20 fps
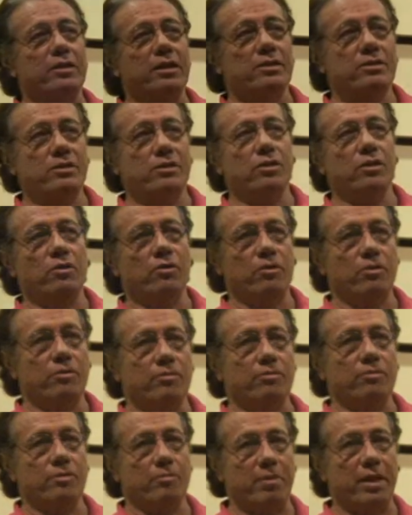doesn't
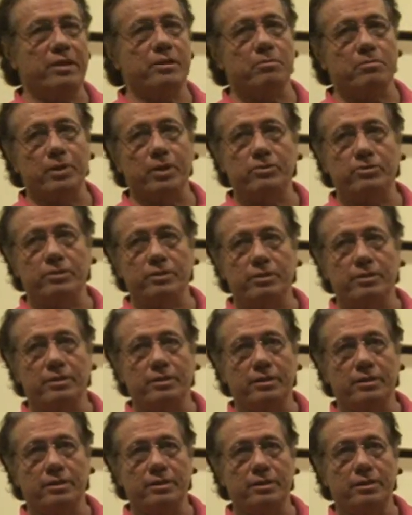know about the boat?
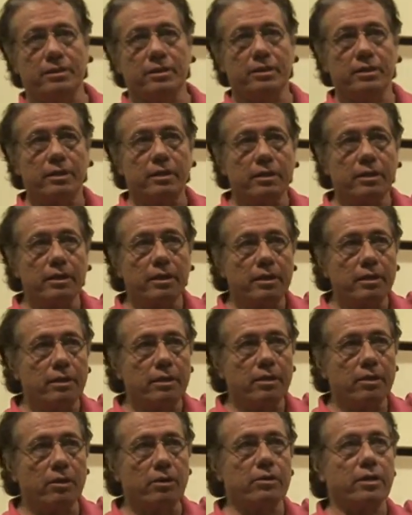
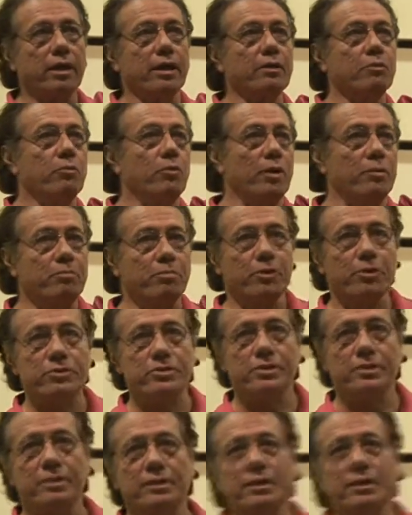Okay, one person.